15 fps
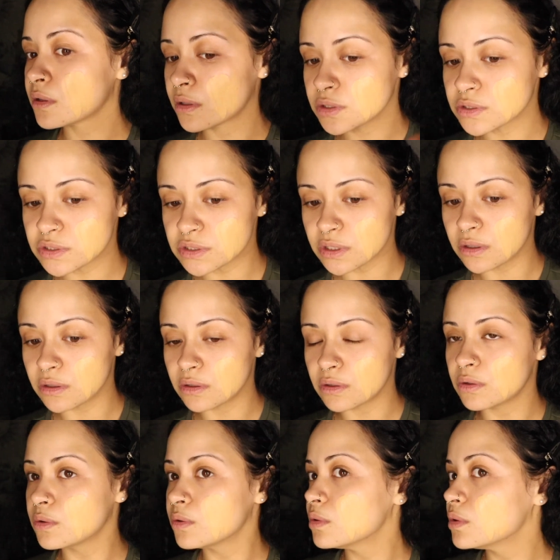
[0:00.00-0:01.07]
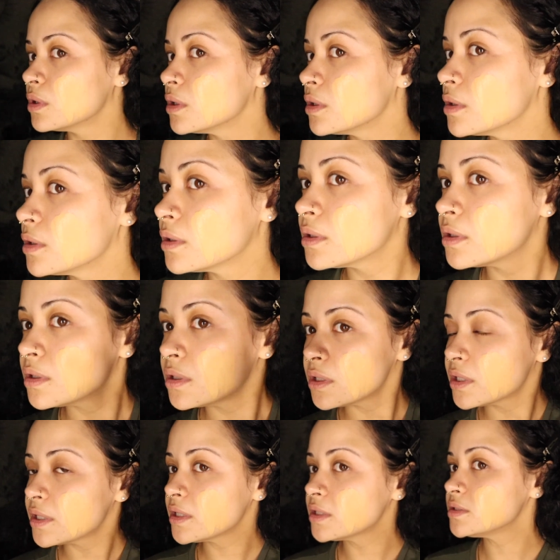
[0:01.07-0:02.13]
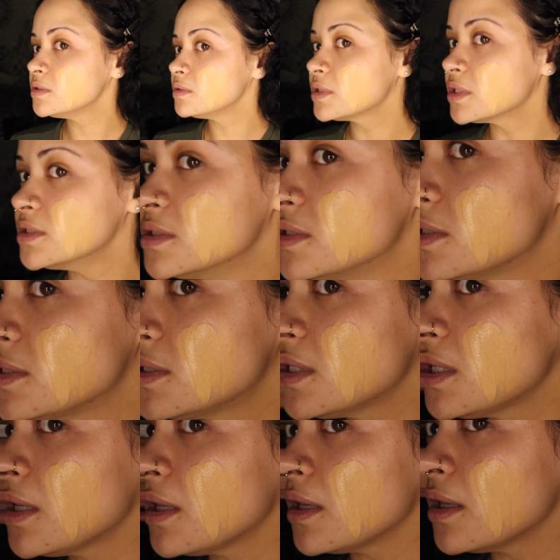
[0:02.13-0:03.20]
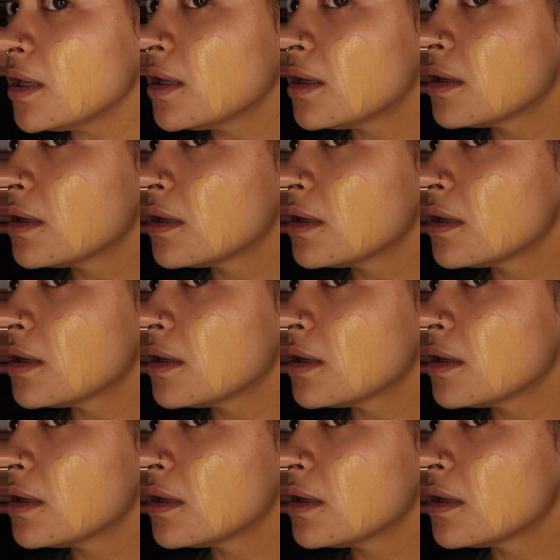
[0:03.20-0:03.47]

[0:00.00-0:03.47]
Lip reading: So as you can see,